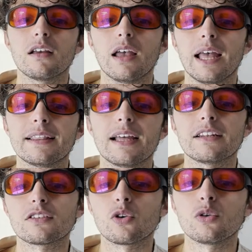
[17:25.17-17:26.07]
And
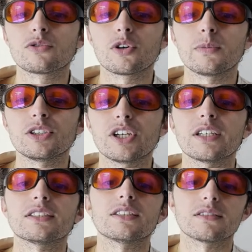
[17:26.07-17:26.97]
then cold
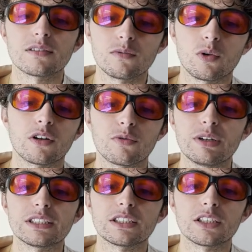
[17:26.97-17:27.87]
thermogenesis, one of the
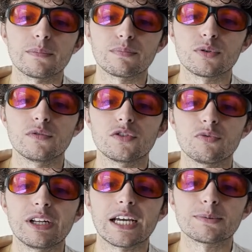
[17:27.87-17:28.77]
reasons it improves your
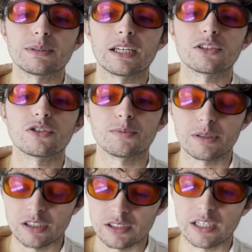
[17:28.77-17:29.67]
redox potential is
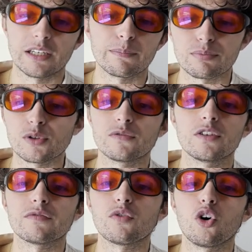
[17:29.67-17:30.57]
because it improves
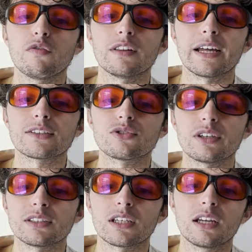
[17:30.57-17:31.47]
the flow of
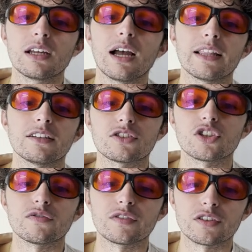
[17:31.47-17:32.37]
electrons on the
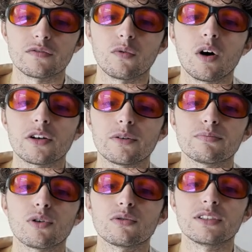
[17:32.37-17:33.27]
surface of water and
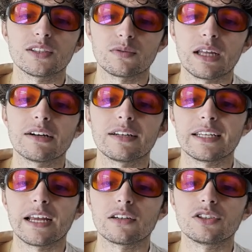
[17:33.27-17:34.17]
proteins without
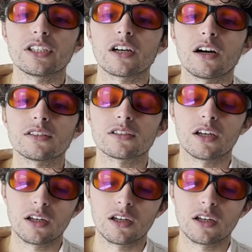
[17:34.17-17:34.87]
any energy costs.